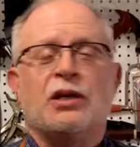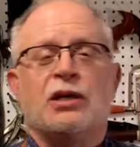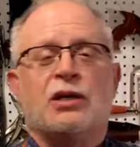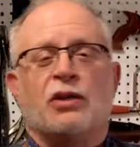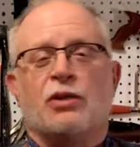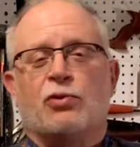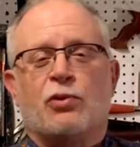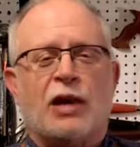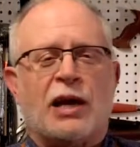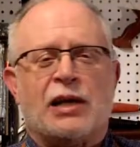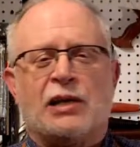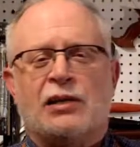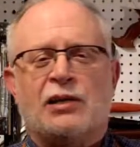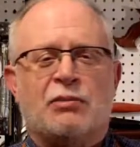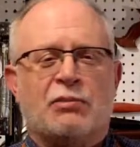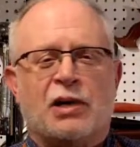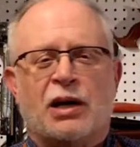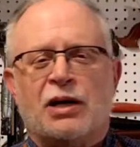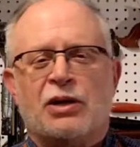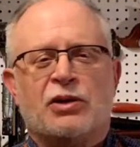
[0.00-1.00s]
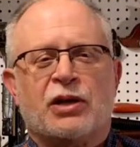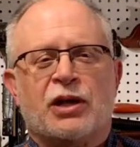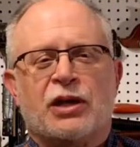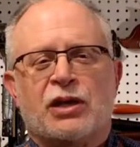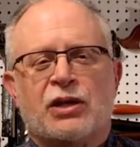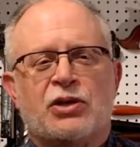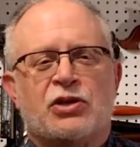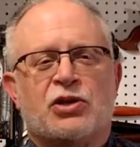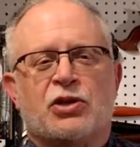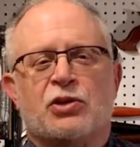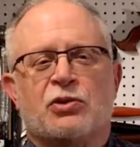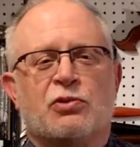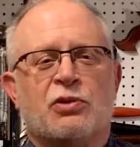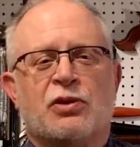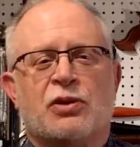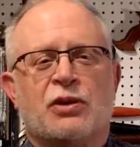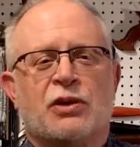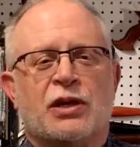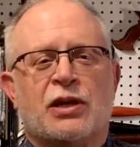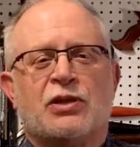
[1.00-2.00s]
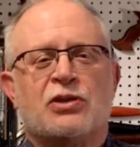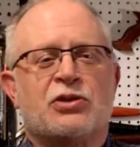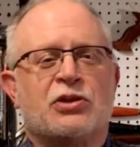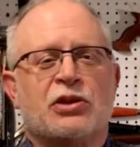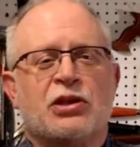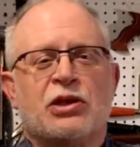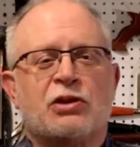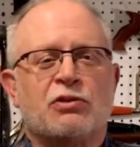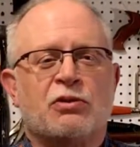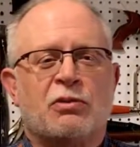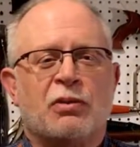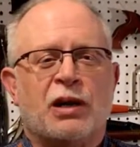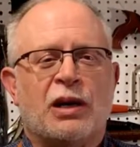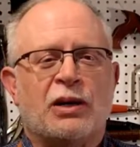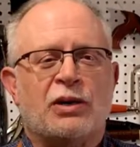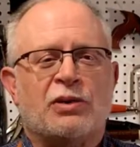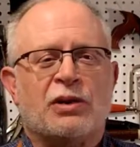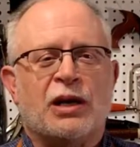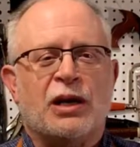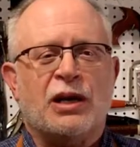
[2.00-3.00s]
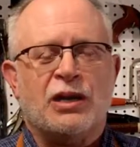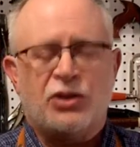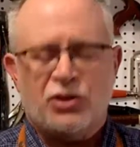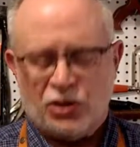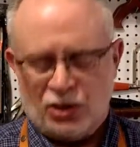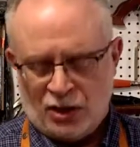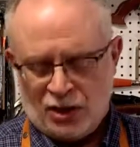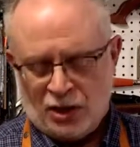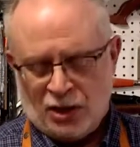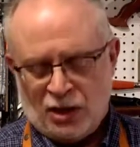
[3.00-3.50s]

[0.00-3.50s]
the Radley miter gauge, with a nice Incra miter gauge.